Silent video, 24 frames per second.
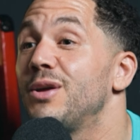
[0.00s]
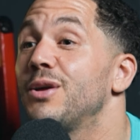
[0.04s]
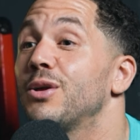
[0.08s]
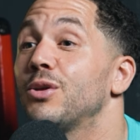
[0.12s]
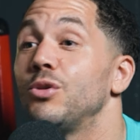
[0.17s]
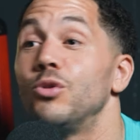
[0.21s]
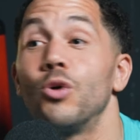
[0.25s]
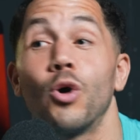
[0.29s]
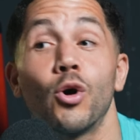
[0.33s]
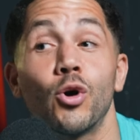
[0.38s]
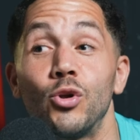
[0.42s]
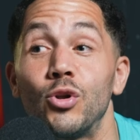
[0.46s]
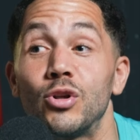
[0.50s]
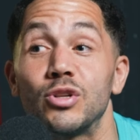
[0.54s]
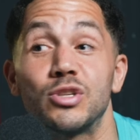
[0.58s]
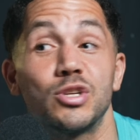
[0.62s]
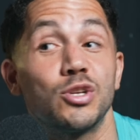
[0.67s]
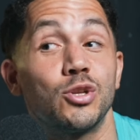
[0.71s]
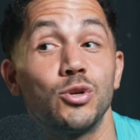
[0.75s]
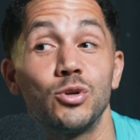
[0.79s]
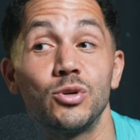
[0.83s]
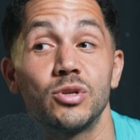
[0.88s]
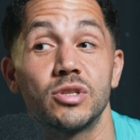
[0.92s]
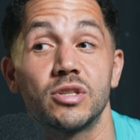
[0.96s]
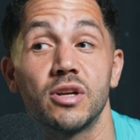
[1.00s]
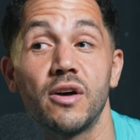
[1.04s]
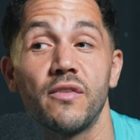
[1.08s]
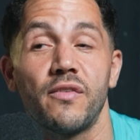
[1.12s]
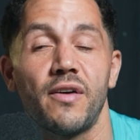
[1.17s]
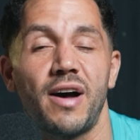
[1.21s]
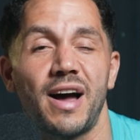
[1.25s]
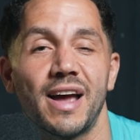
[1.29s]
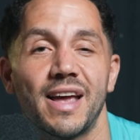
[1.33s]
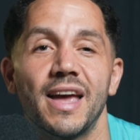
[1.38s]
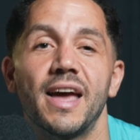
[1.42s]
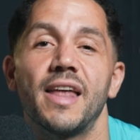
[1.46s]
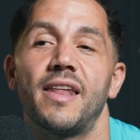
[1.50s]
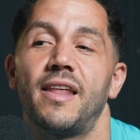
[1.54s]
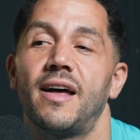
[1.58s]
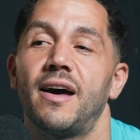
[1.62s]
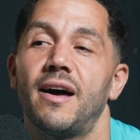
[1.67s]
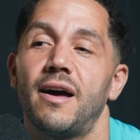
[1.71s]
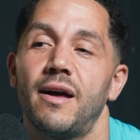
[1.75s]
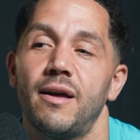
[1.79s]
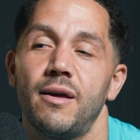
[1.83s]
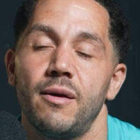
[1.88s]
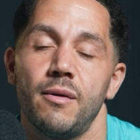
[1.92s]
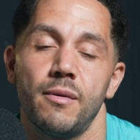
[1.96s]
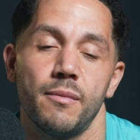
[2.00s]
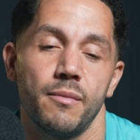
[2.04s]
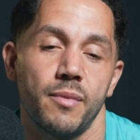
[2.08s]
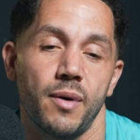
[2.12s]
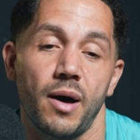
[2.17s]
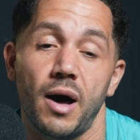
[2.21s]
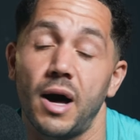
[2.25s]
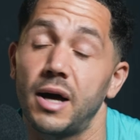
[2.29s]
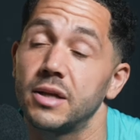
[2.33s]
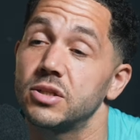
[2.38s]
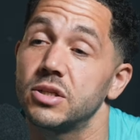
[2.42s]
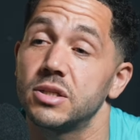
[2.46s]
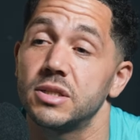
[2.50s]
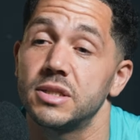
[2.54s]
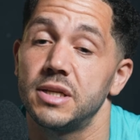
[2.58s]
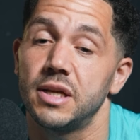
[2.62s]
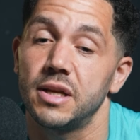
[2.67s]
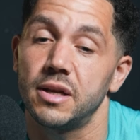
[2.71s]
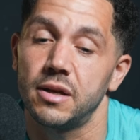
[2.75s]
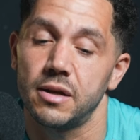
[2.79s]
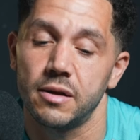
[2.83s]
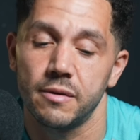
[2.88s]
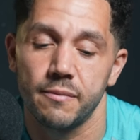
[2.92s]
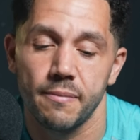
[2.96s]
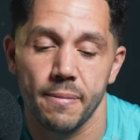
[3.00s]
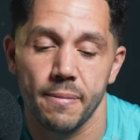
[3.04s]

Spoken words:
not gone on to do stuff, I get that, but I don't think